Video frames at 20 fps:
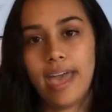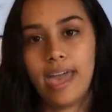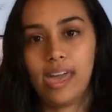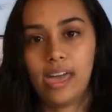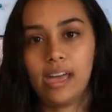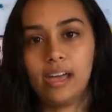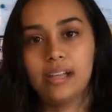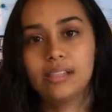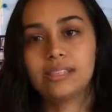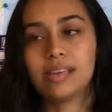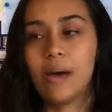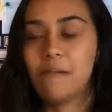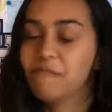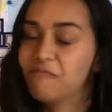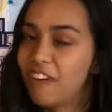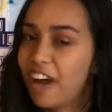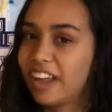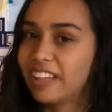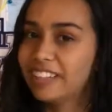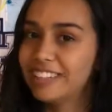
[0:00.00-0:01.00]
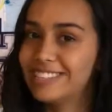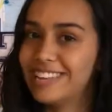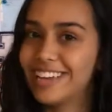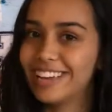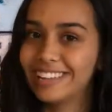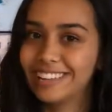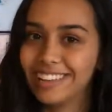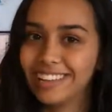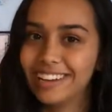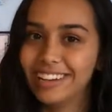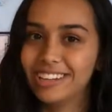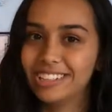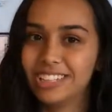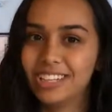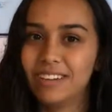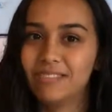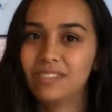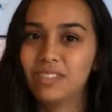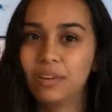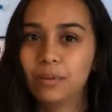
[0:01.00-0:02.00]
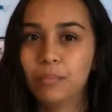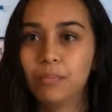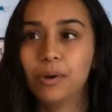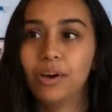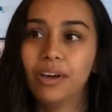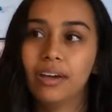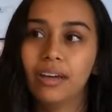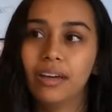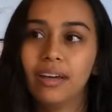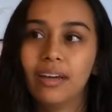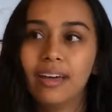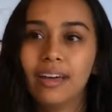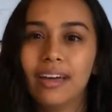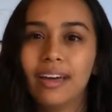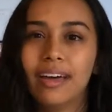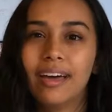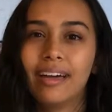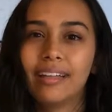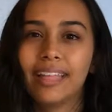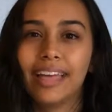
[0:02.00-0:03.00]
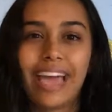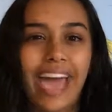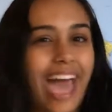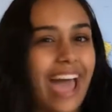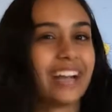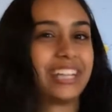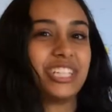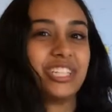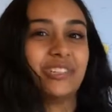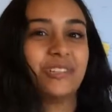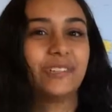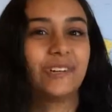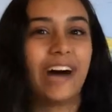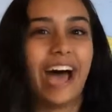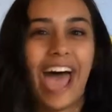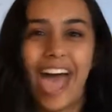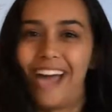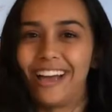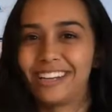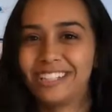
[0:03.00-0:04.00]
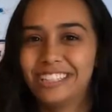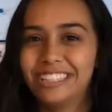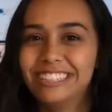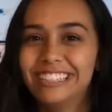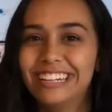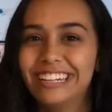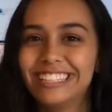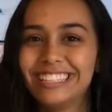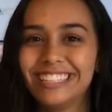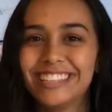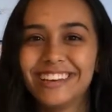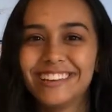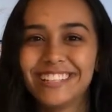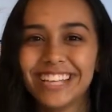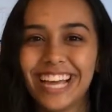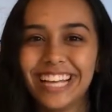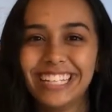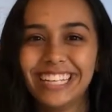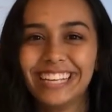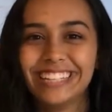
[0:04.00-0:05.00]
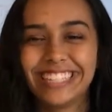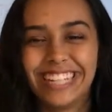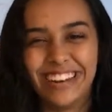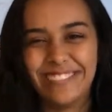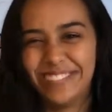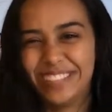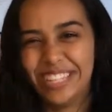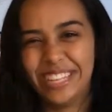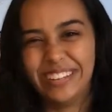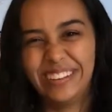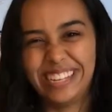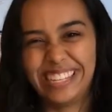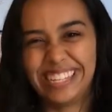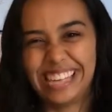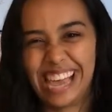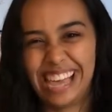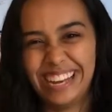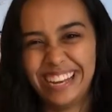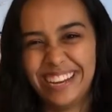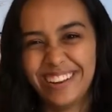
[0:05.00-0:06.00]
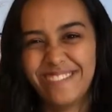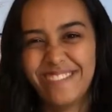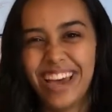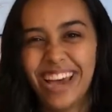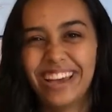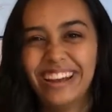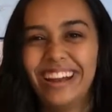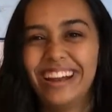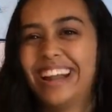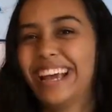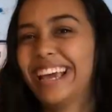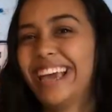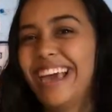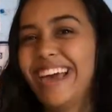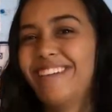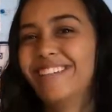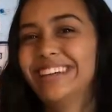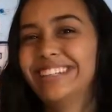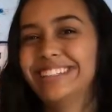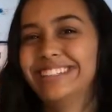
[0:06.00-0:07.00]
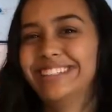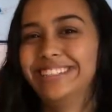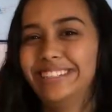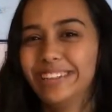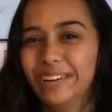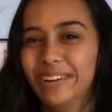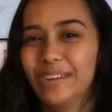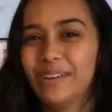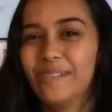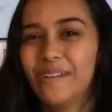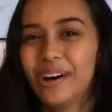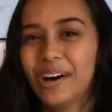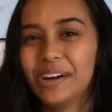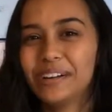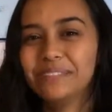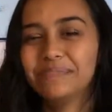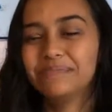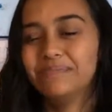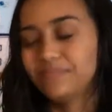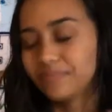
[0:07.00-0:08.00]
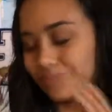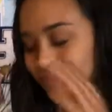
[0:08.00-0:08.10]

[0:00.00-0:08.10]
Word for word: And I'm finally taking the initiative to put like actual action into those ideas and I'm so excited about it and I can't wait to show you all.